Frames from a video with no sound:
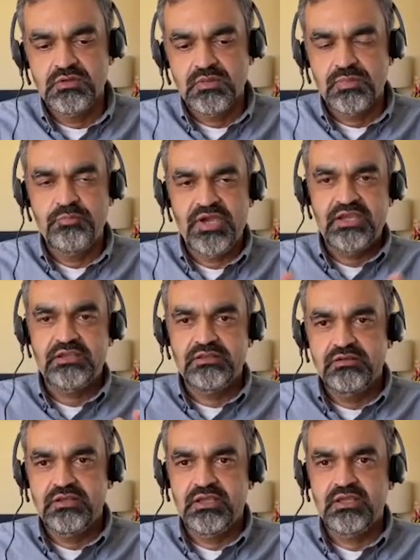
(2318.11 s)
back in the
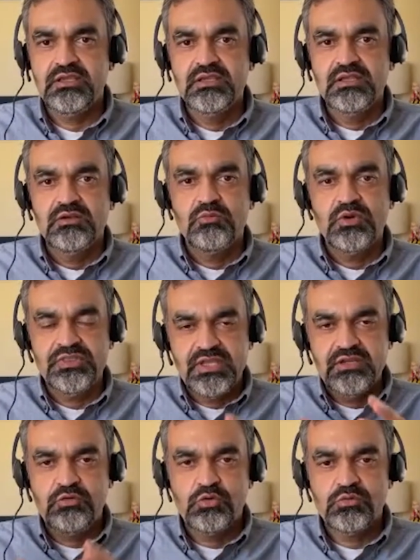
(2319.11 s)
day, what
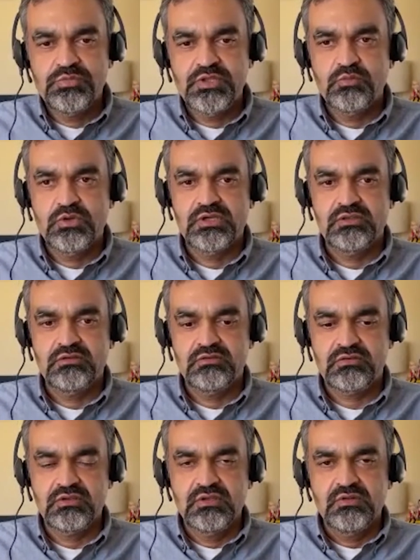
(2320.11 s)
that told me
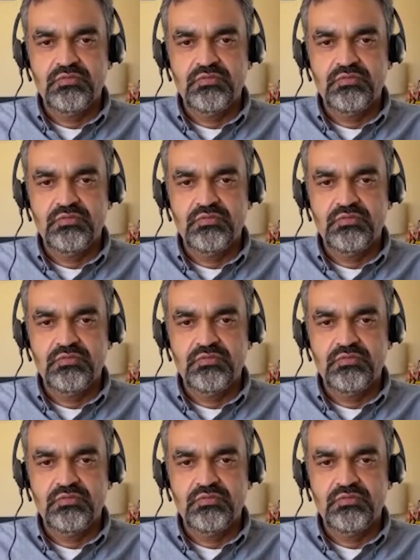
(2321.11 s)
was